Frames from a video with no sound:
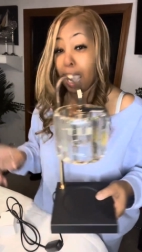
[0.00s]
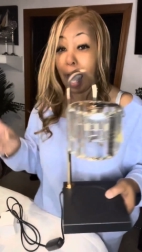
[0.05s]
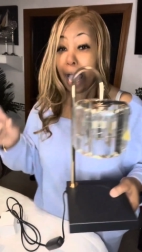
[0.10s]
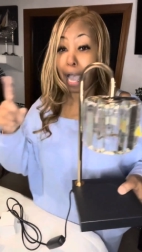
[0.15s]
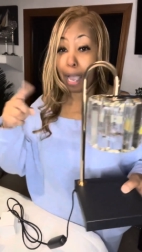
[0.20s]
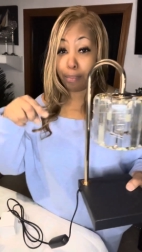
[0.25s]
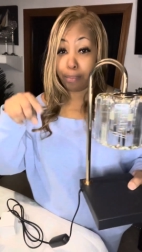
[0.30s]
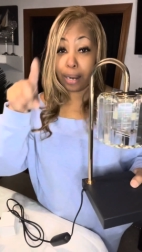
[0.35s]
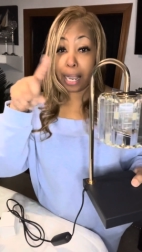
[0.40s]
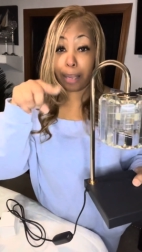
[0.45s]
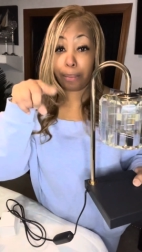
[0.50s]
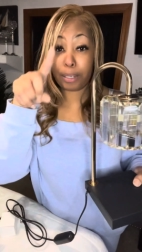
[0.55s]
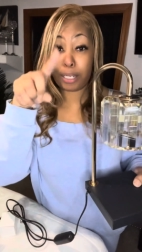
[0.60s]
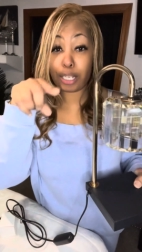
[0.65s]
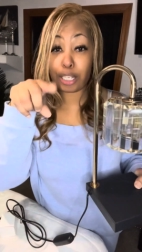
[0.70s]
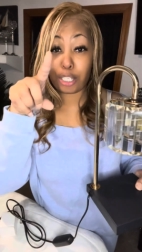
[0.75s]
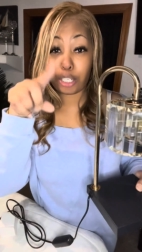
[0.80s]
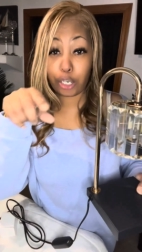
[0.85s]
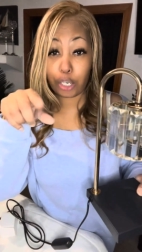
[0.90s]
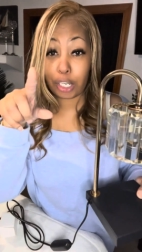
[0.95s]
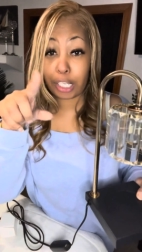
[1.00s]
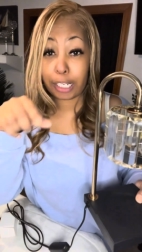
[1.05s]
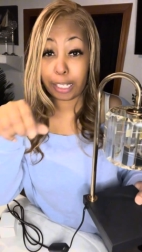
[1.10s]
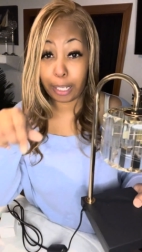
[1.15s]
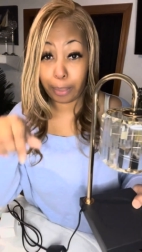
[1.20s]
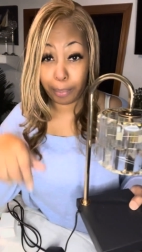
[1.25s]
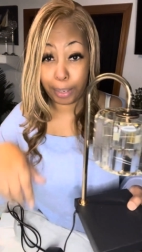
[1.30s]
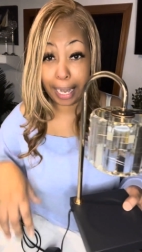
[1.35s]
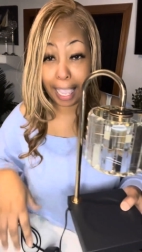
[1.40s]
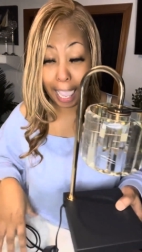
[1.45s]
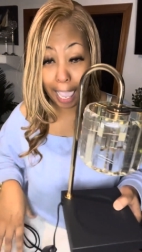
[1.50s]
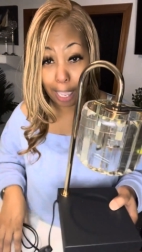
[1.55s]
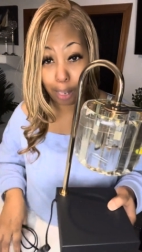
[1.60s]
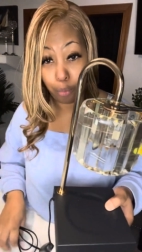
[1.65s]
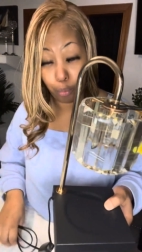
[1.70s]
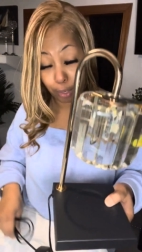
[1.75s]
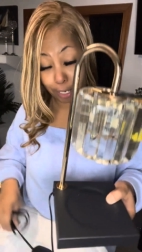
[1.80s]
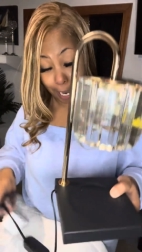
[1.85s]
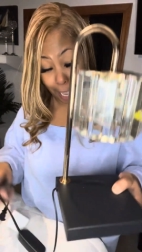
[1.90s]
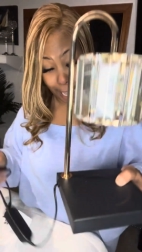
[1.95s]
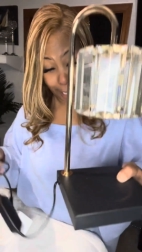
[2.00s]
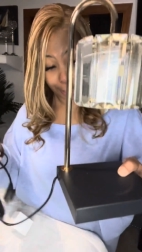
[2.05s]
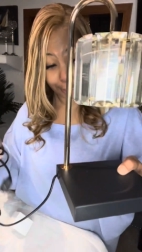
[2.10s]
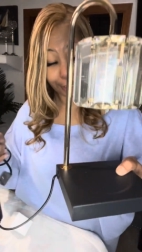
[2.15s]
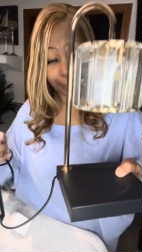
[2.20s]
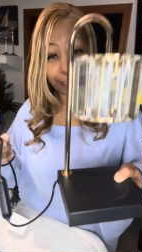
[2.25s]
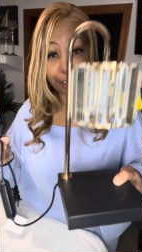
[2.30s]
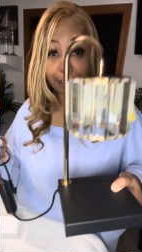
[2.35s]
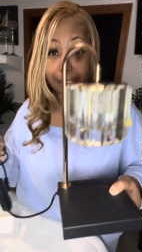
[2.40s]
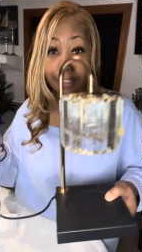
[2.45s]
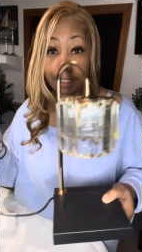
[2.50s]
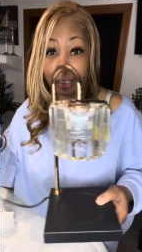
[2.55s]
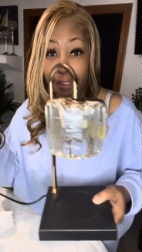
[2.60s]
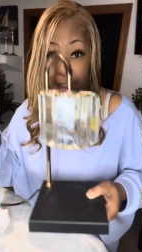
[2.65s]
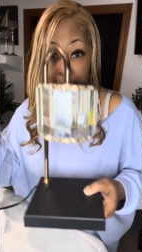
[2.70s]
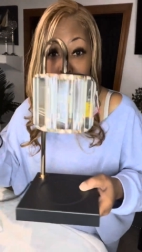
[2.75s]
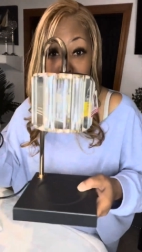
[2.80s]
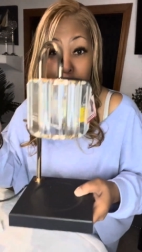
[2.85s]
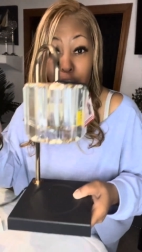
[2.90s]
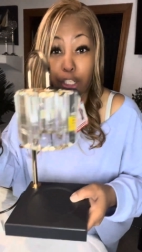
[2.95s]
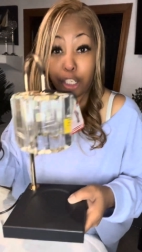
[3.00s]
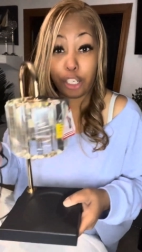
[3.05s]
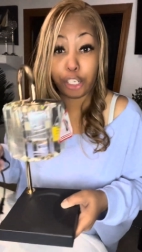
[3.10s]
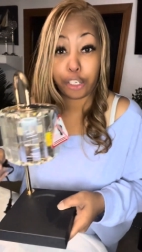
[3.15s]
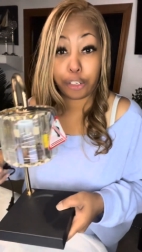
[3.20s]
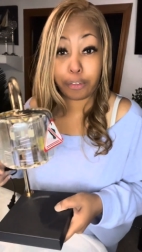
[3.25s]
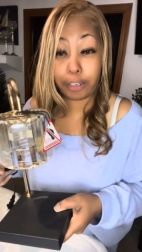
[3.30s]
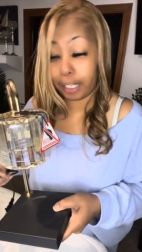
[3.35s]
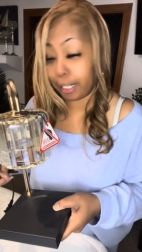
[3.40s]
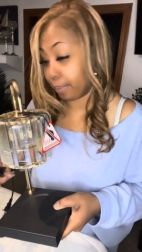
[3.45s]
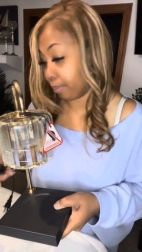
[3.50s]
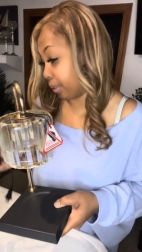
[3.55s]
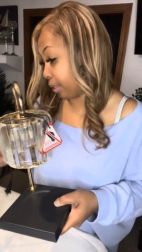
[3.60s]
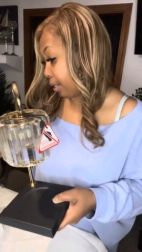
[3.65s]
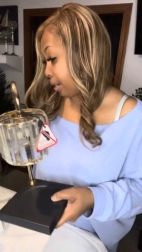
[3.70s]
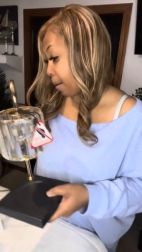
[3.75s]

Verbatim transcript: I'll probably insert a clip of that when I uh, hook her up.